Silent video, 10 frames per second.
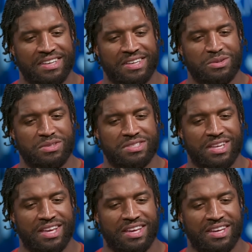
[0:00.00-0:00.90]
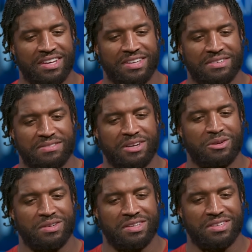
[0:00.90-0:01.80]
It was a
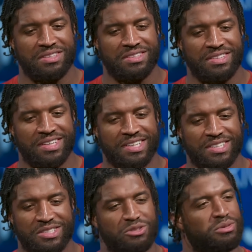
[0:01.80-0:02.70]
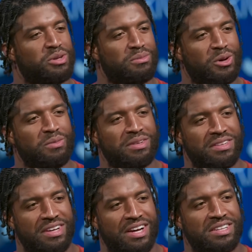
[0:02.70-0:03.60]
very surreal moment,
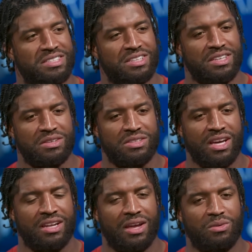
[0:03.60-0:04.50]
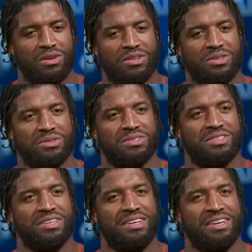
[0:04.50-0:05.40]
honestly. It was kind of like one of
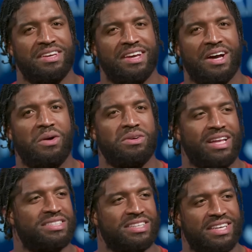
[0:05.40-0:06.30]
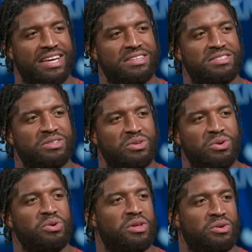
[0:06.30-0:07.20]
those, I always like to guess
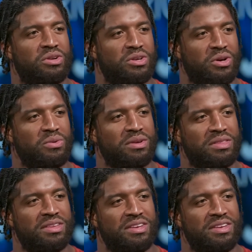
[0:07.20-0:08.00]
who they're going to go with.